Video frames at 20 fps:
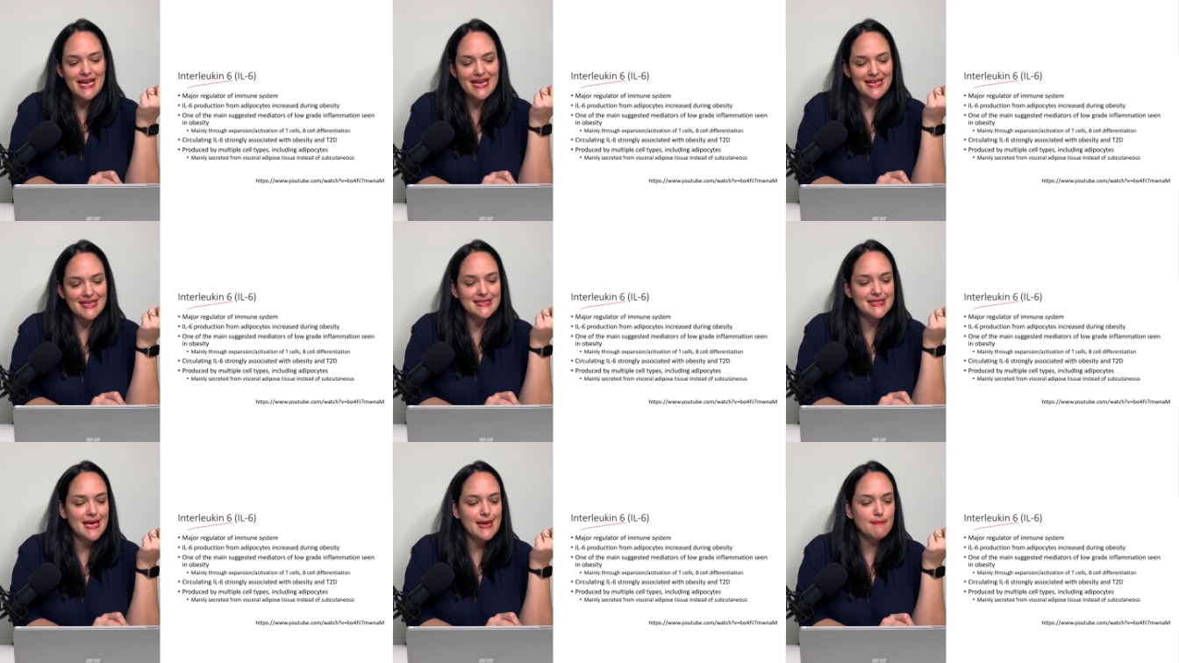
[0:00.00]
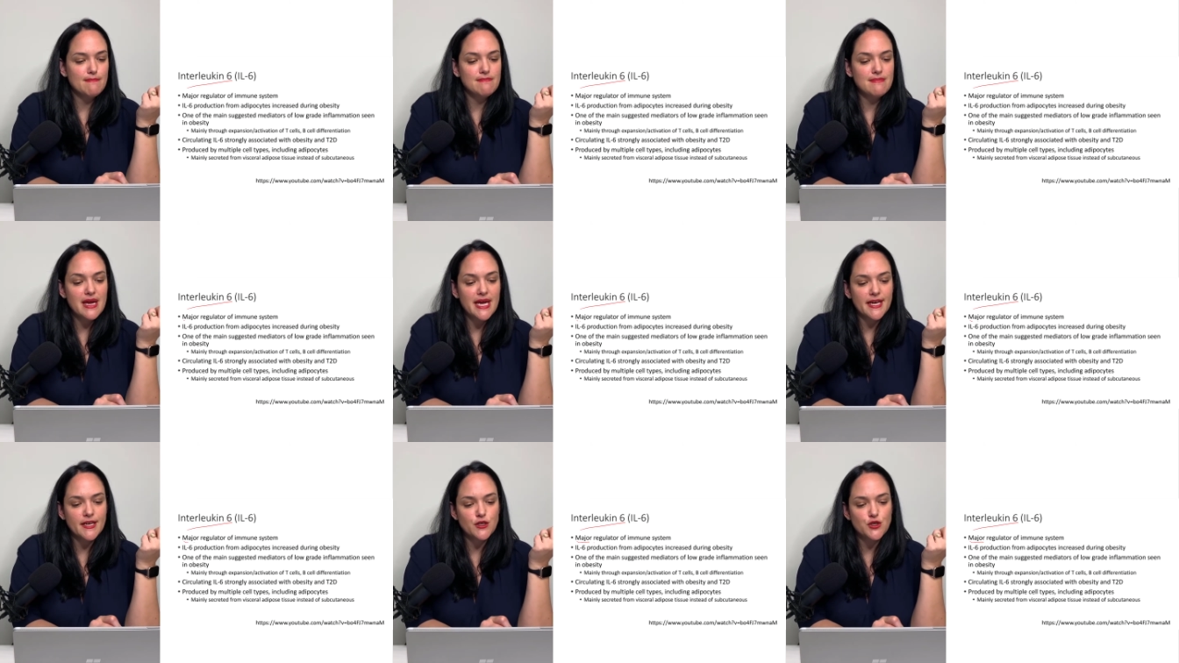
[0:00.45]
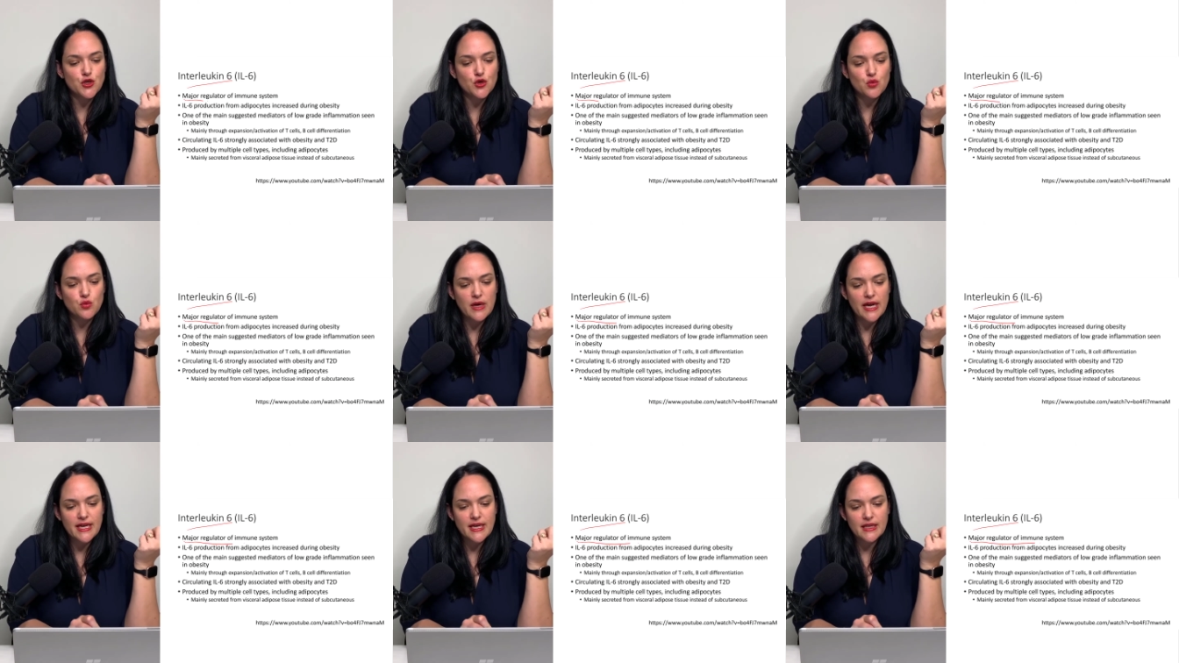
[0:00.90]
is a major
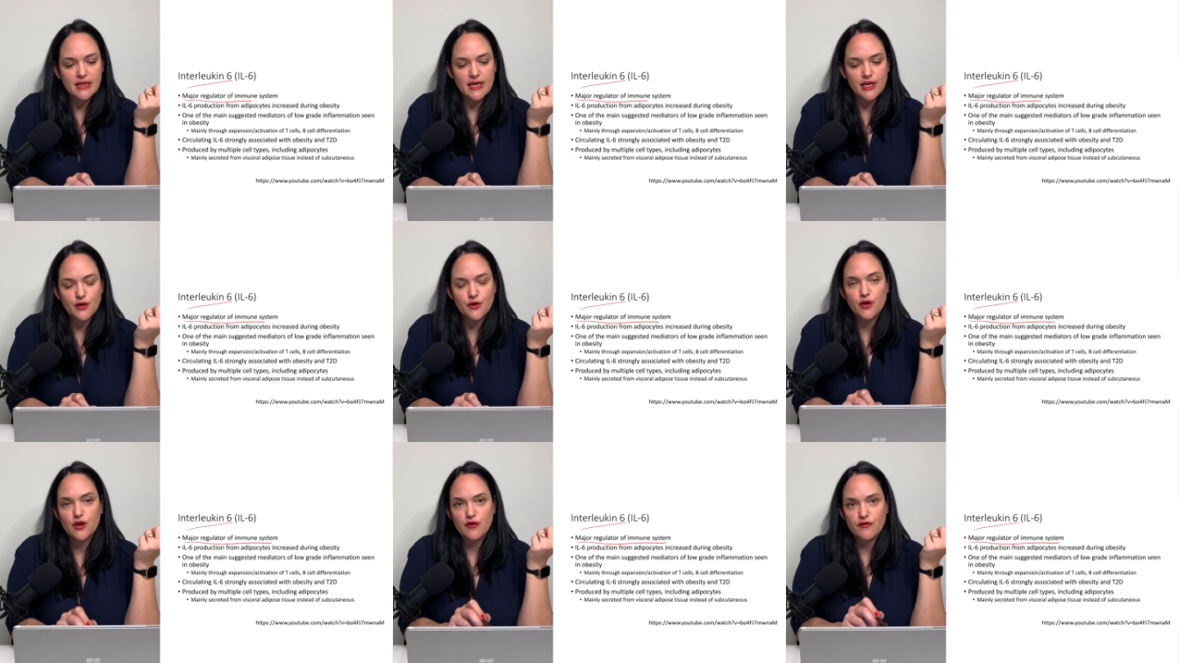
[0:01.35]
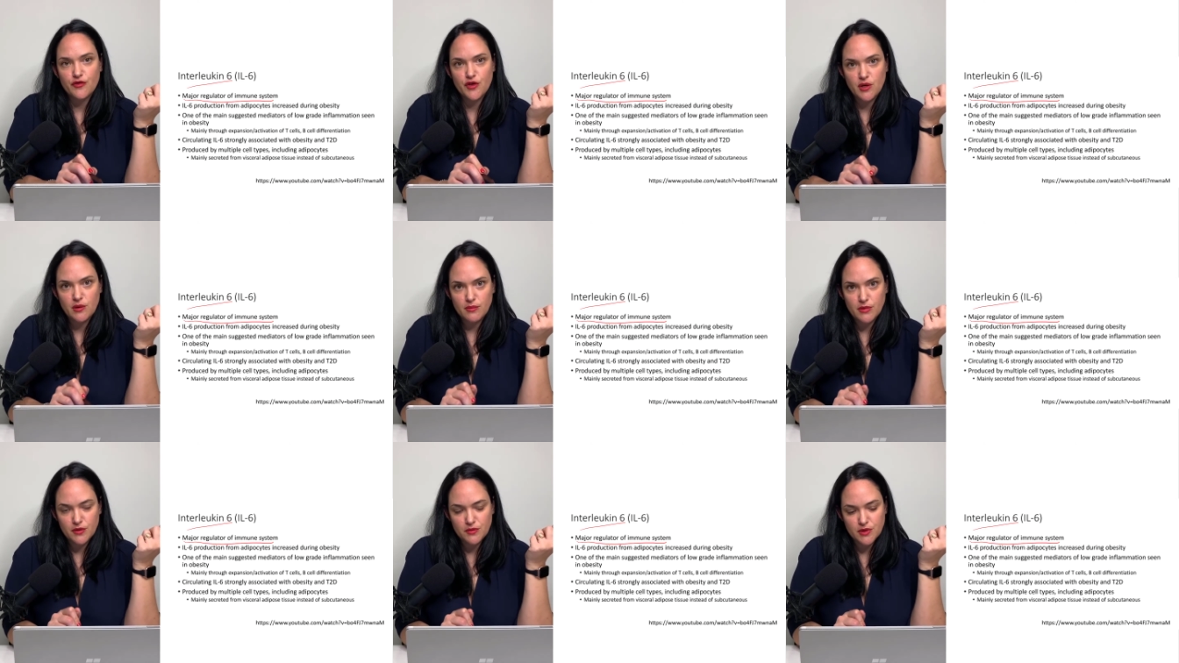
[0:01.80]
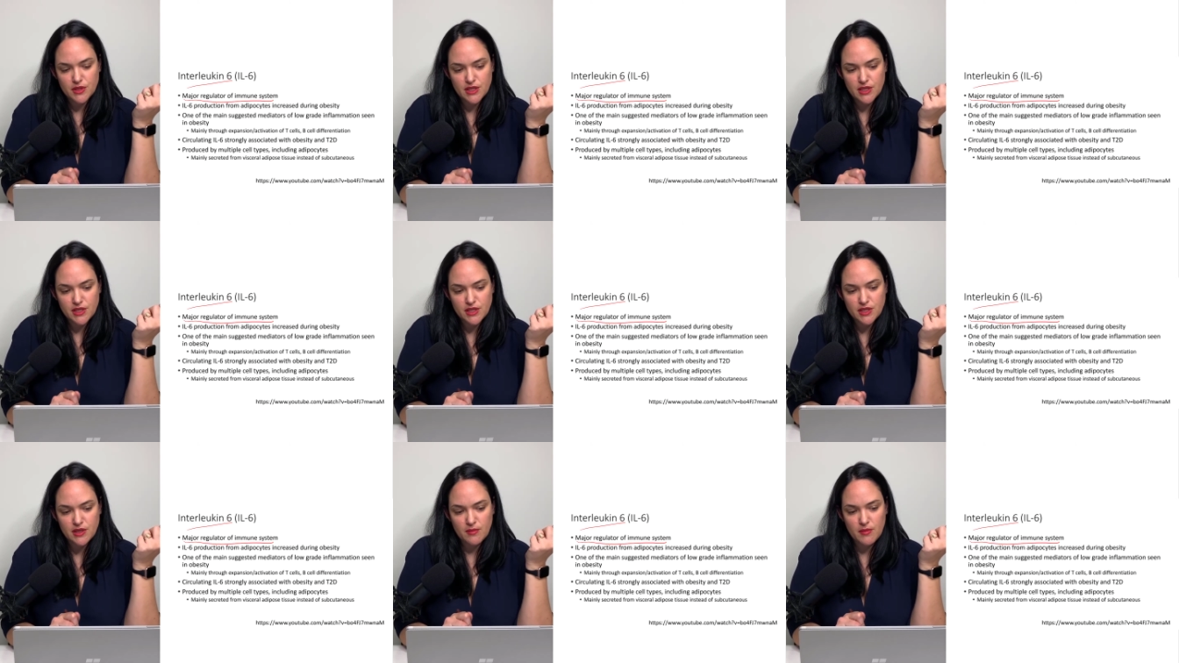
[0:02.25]
regulator of the immune
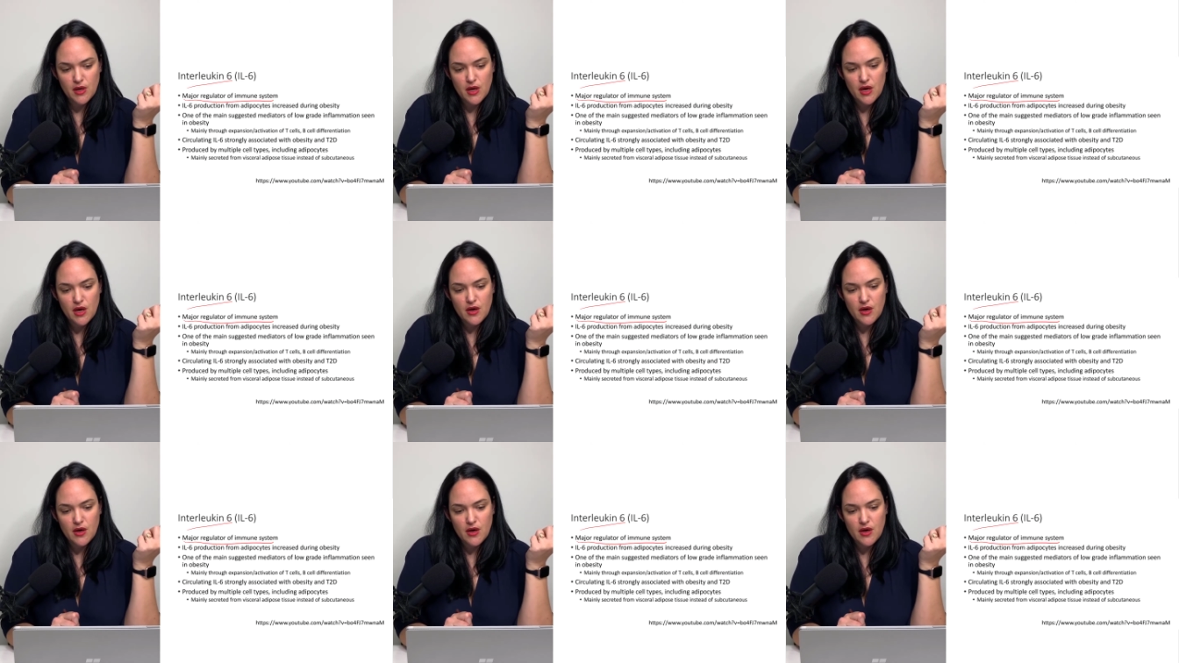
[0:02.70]
system.